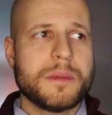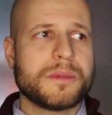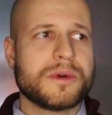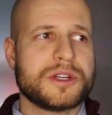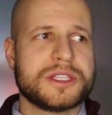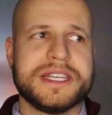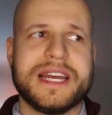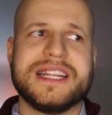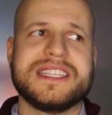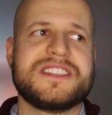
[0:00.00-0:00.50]

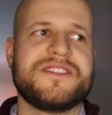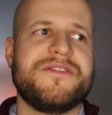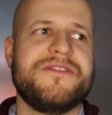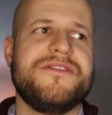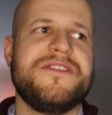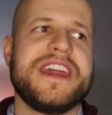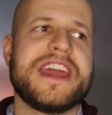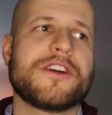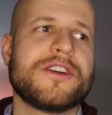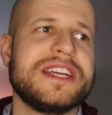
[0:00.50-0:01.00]
presents
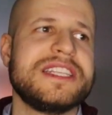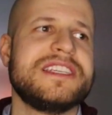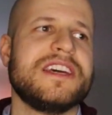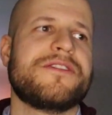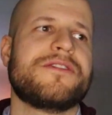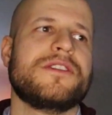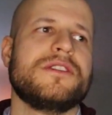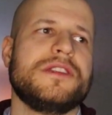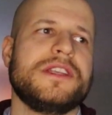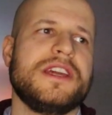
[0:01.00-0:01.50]
very
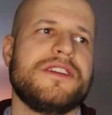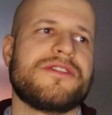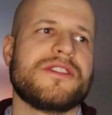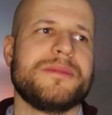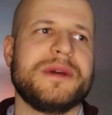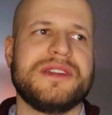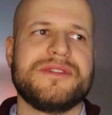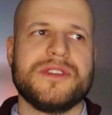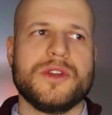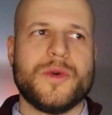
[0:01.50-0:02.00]
differently
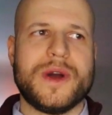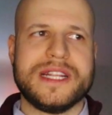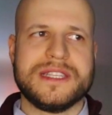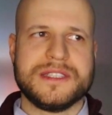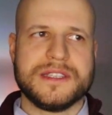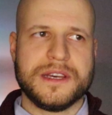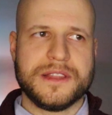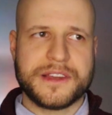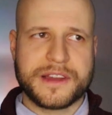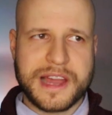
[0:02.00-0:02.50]
from
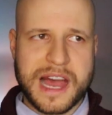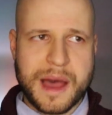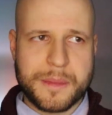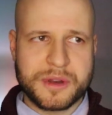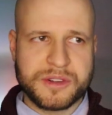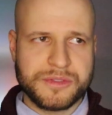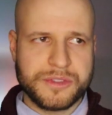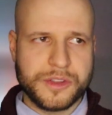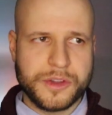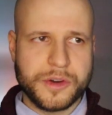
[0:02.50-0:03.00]
influenza, the
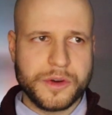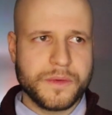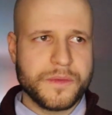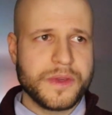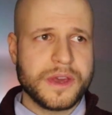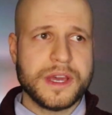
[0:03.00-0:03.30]
common flu.